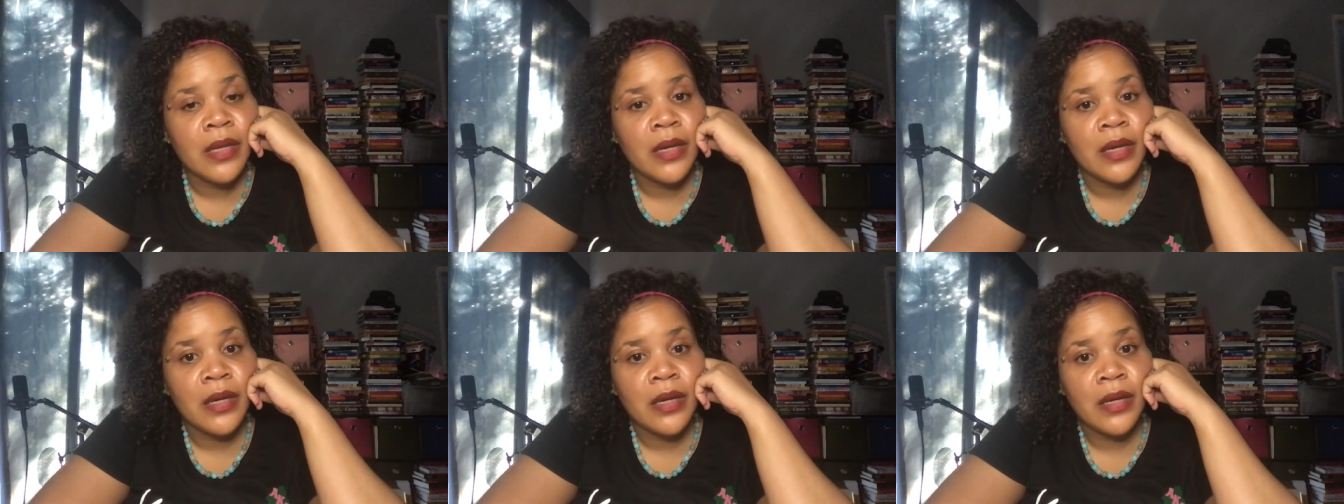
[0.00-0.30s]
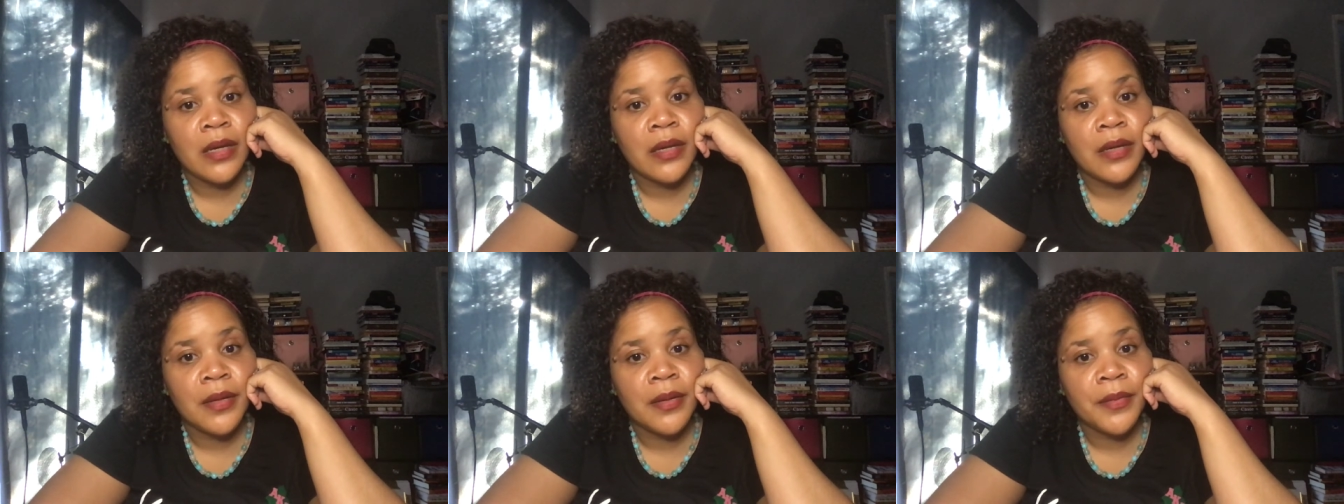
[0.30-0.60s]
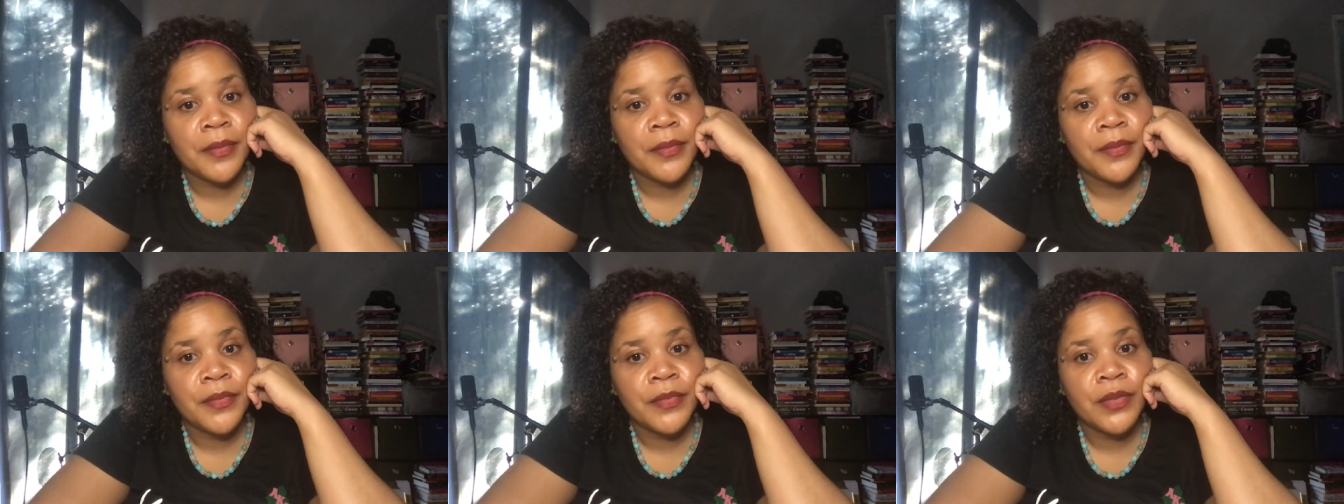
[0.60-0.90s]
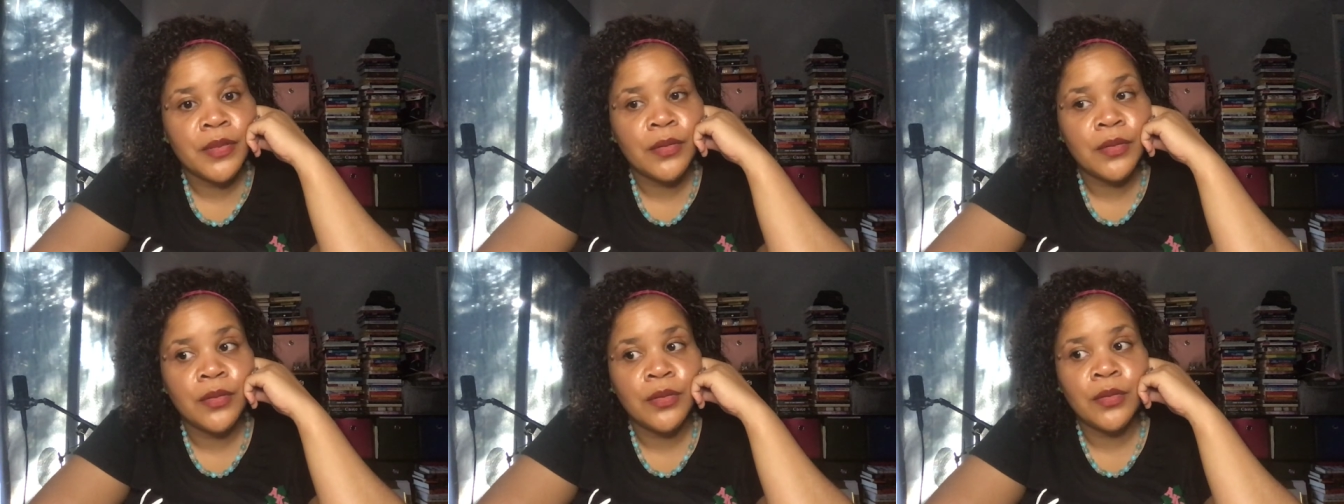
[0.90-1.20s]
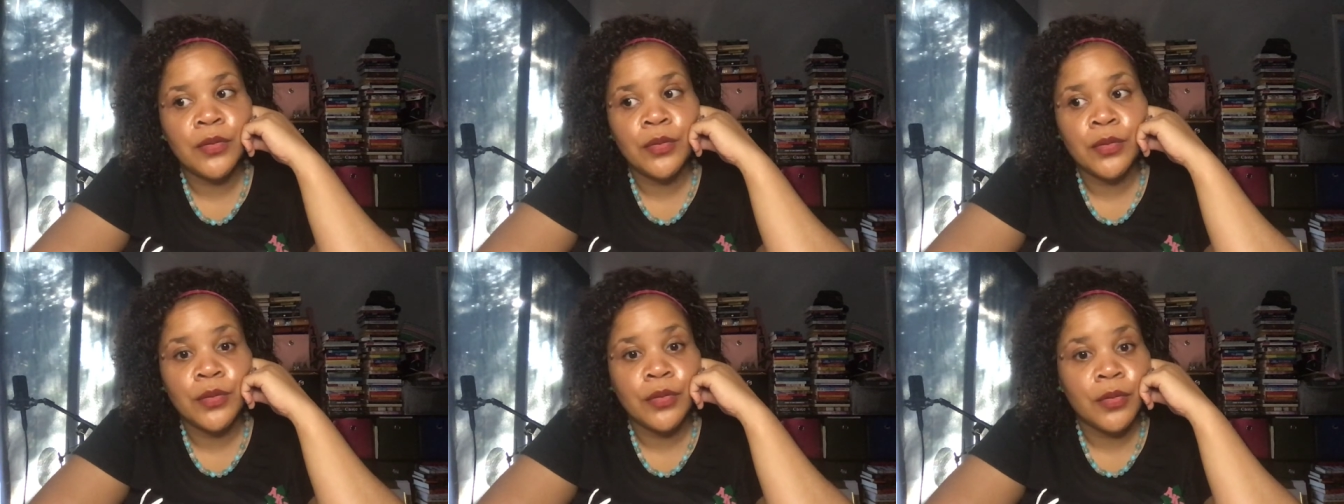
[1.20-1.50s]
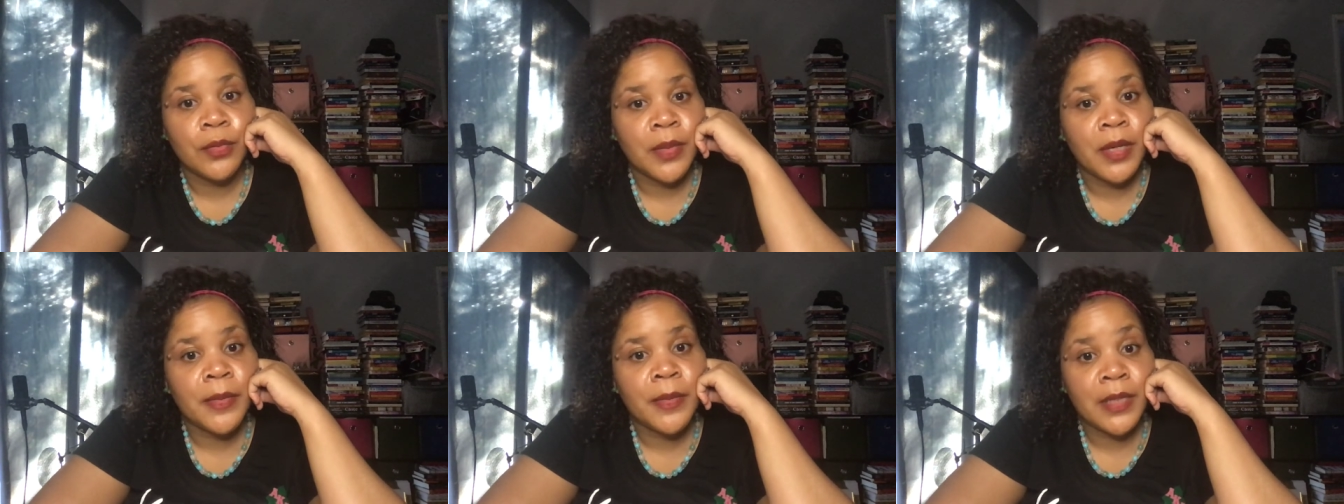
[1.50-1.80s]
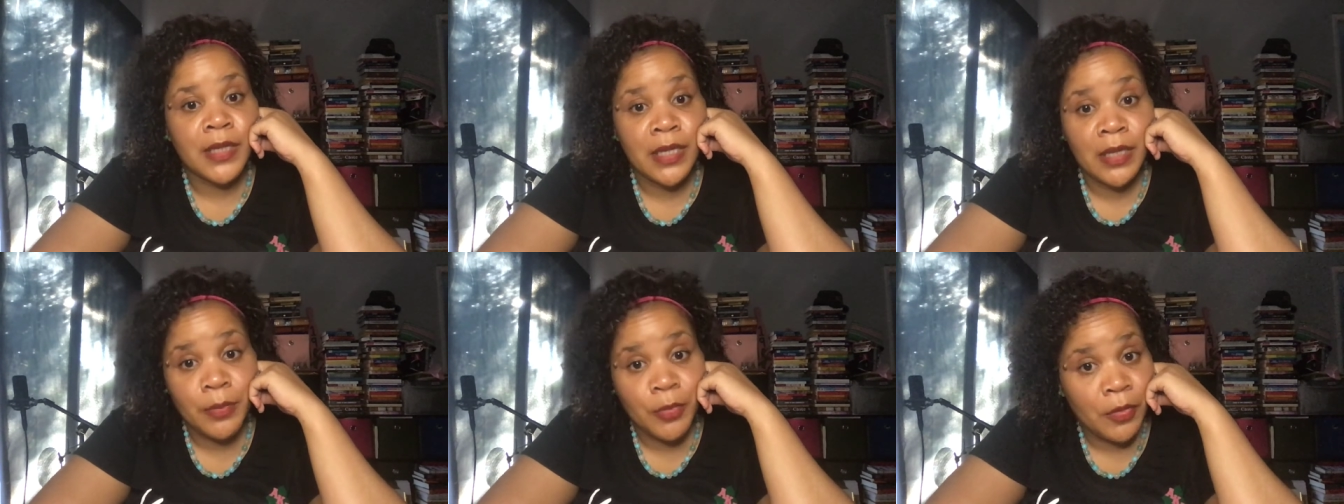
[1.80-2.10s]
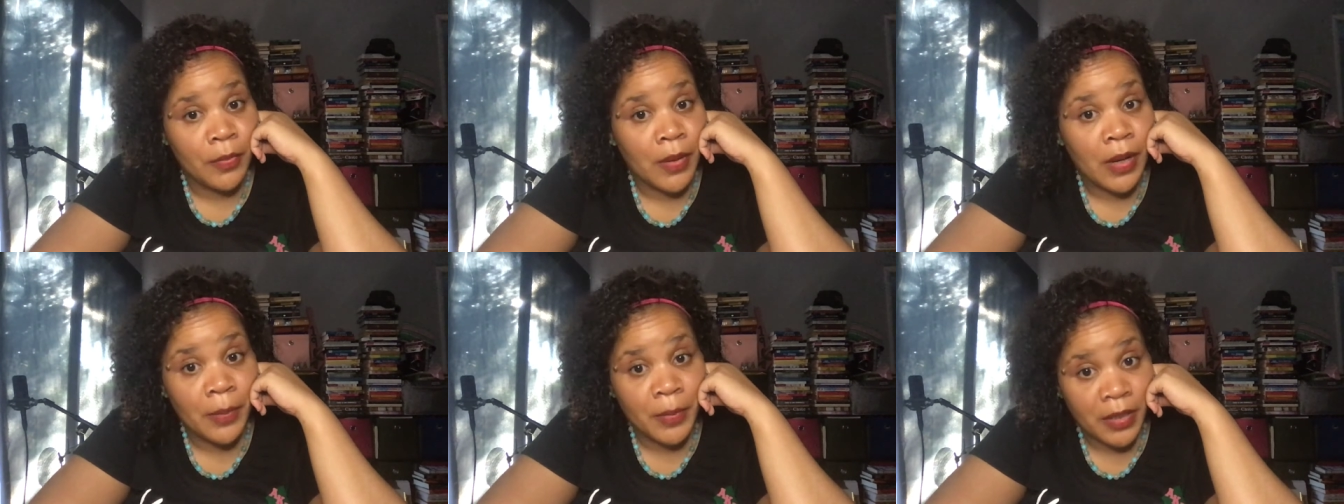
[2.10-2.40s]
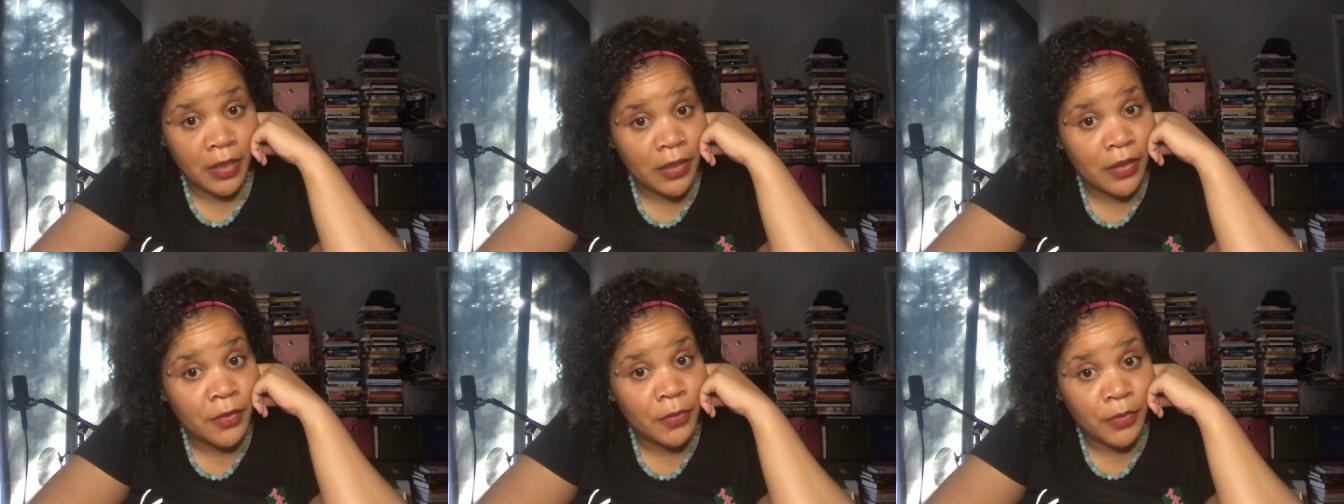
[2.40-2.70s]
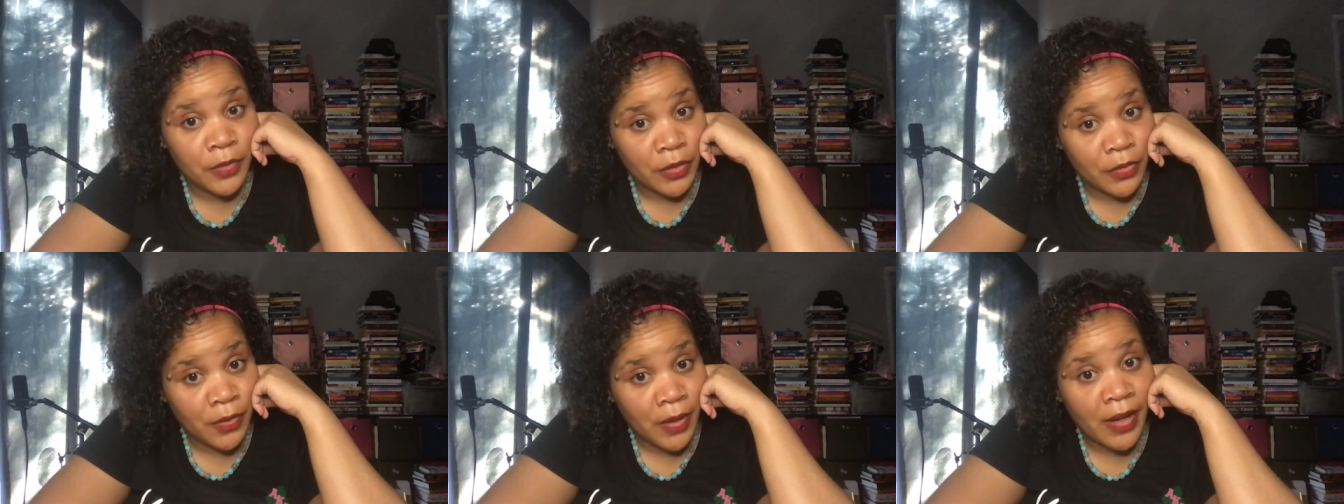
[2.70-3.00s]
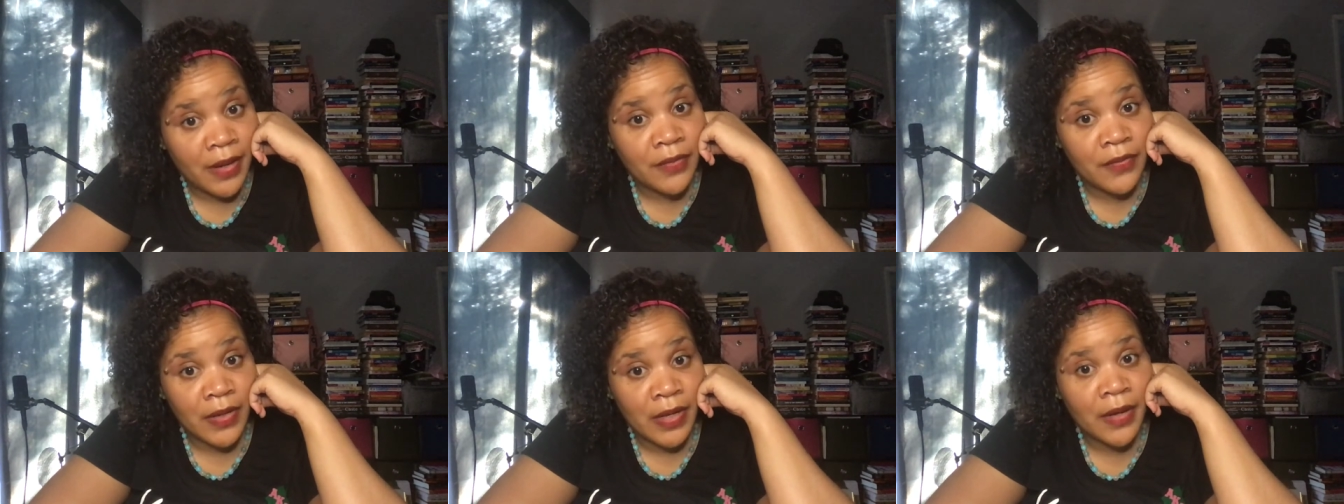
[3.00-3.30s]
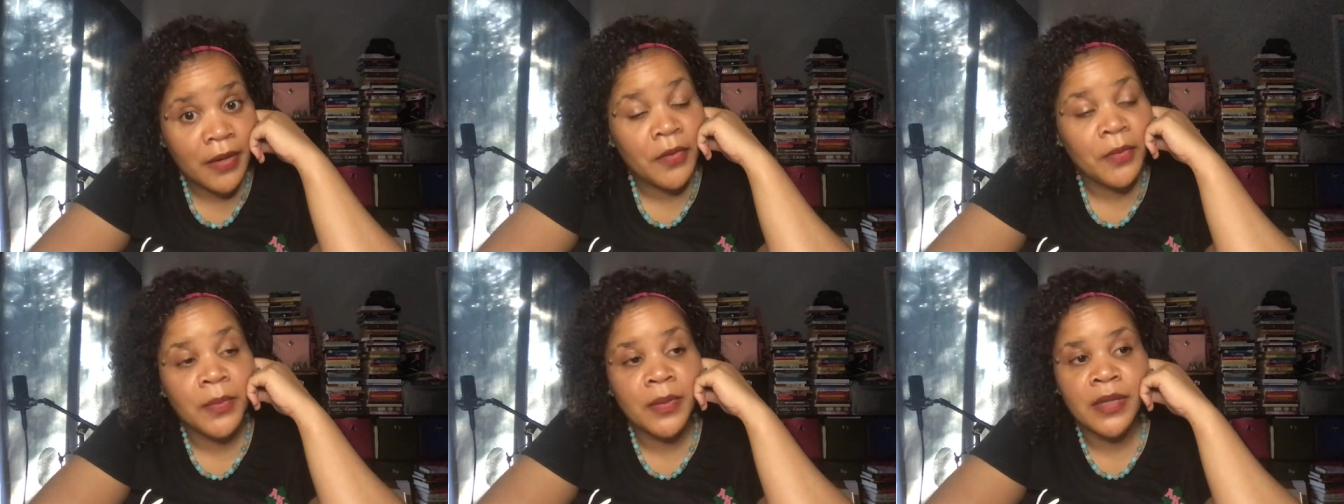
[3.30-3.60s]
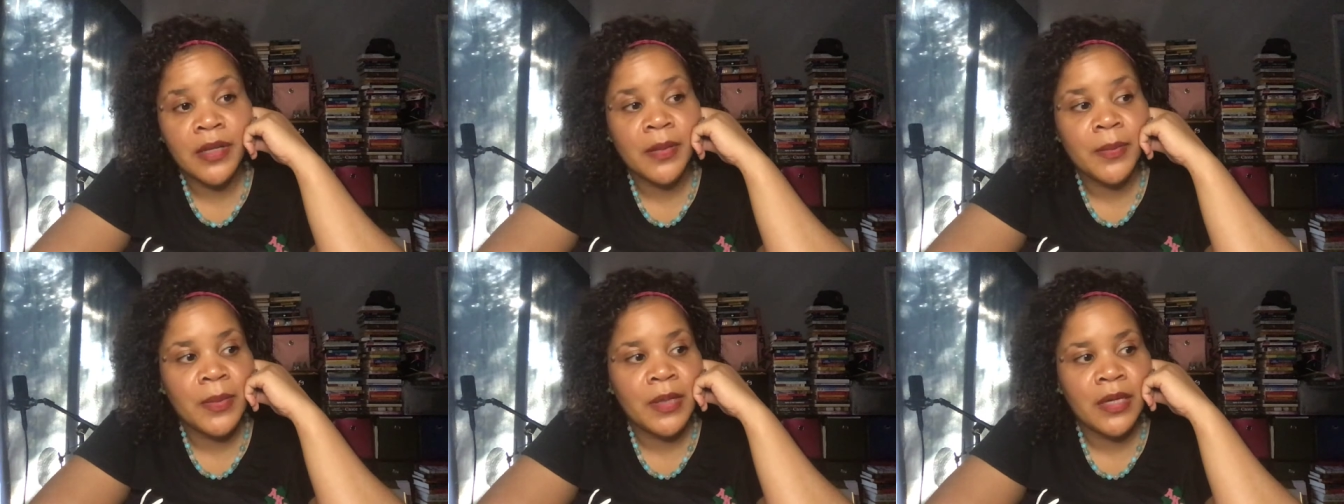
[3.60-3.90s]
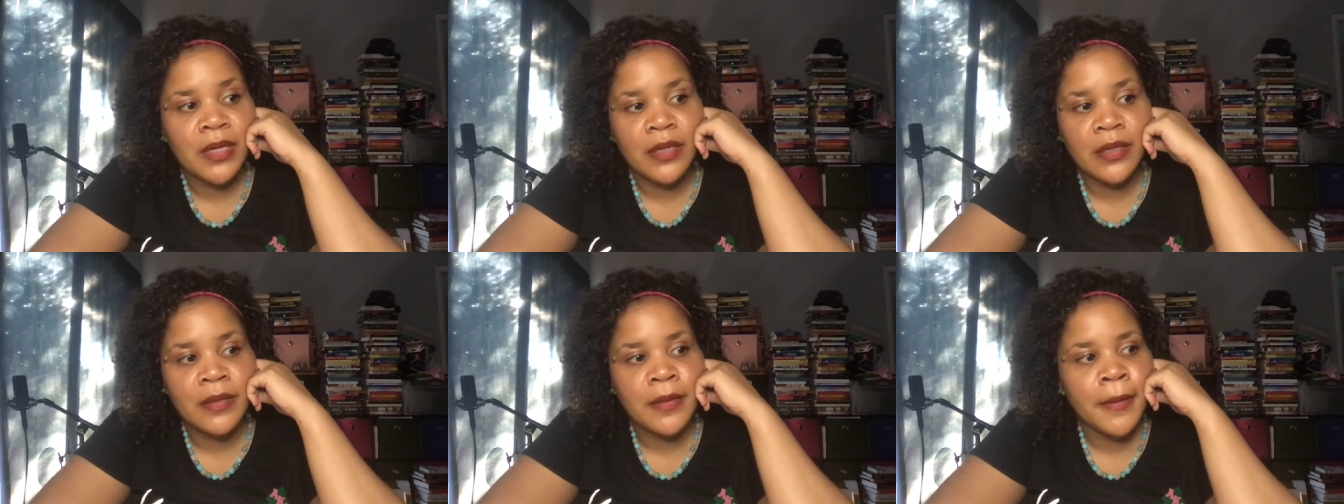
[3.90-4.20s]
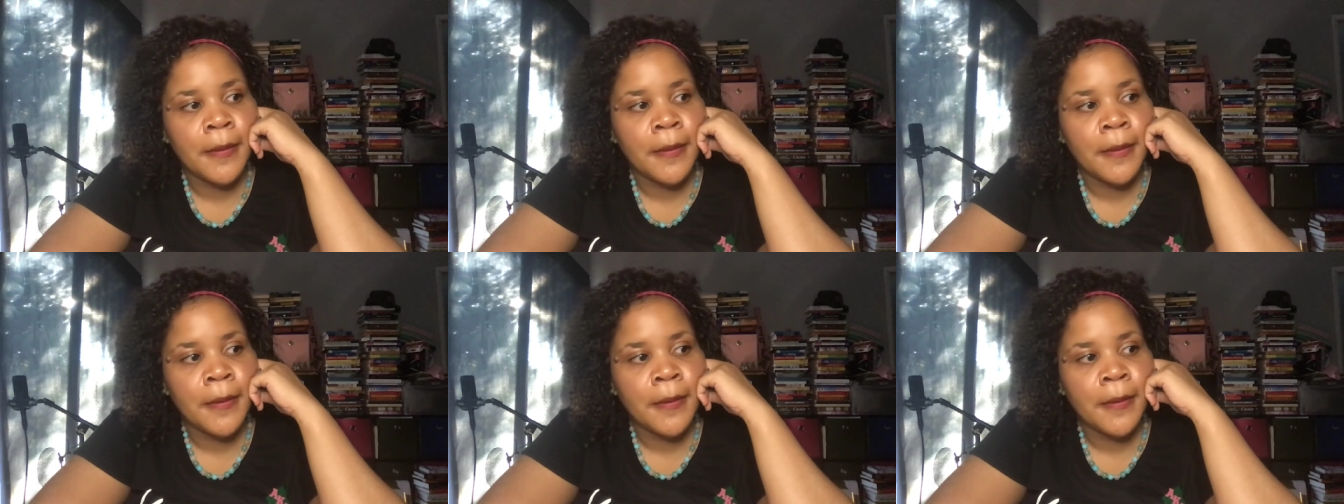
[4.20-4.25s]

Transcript: Um, you, you, you'll be able to keep Obamacare where you have now, but I mean,